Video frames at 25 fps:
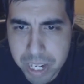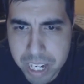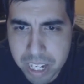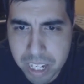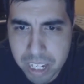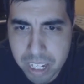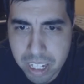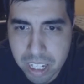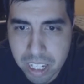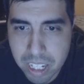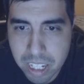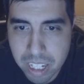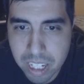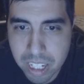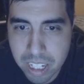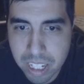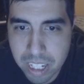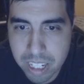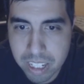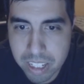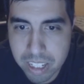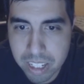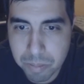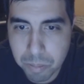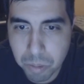meat?
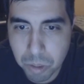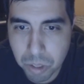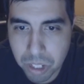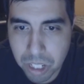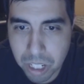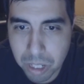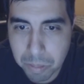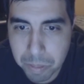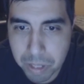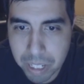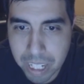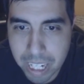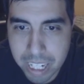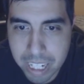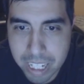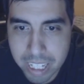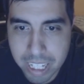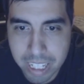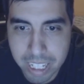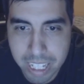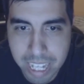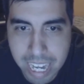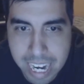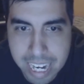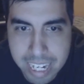It isn't more
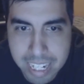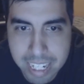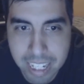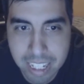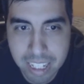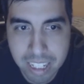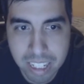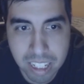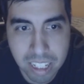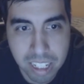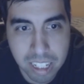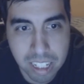complicated than that?